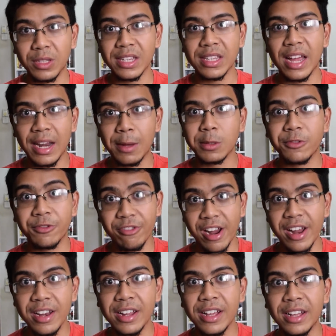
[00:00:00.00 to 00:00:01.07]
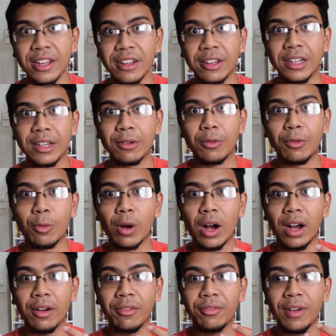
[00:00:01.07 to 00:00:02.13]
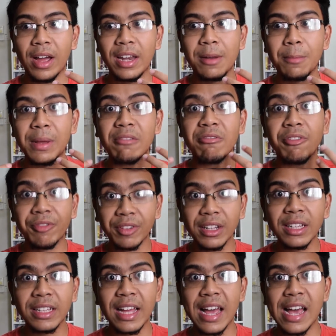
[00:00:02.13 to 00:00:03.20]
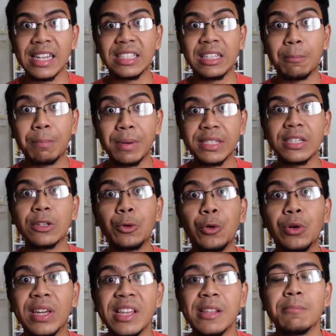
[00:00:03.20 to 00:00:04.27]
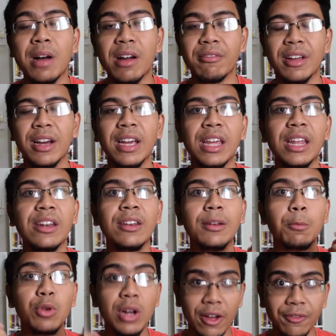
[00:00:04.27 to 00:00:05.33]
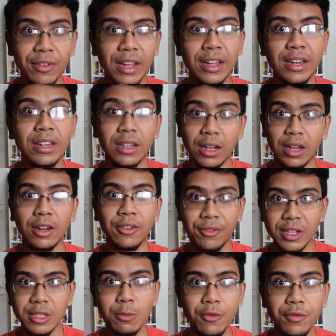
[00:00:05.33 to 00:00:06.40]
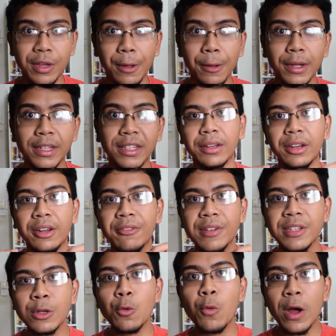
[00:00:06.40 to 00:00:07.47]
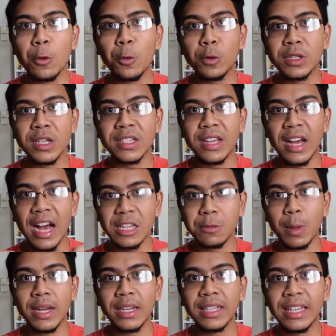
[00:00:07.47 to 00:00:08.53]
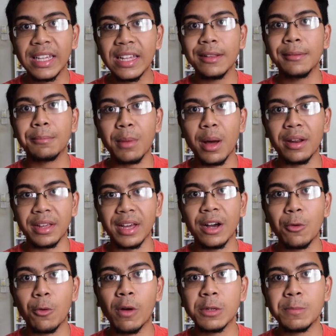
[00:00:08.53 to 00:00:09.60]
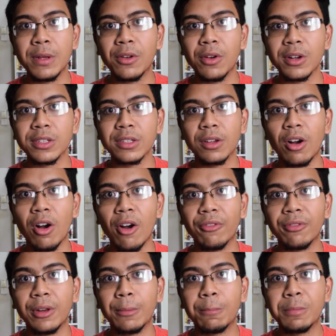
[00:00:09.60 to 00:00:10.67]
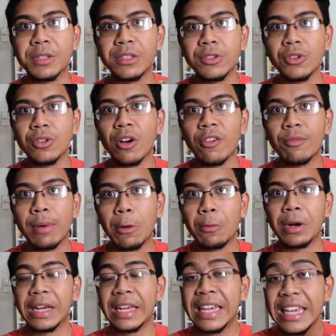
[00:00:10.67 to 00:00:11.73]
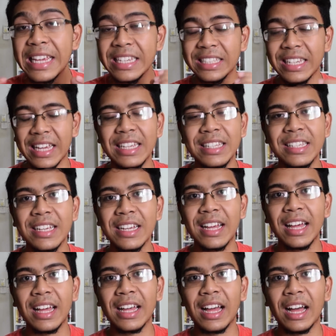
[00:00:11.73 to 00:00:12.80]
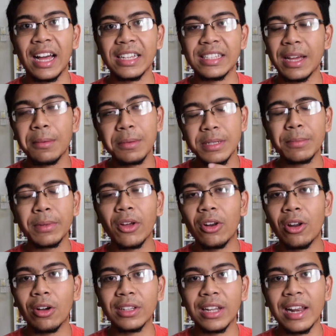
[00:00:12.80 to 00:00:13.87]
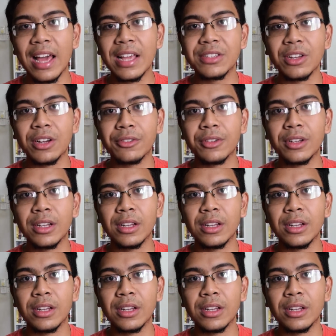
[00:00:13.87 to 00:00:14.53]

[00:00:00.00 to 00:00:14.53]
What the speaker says: Adam's friend, finally being revealed as the person who killed Maria in Munafik, the first movie. The reason why Ustaz Azman killed Maria was because of the pursuit of power. He says something along the lines of,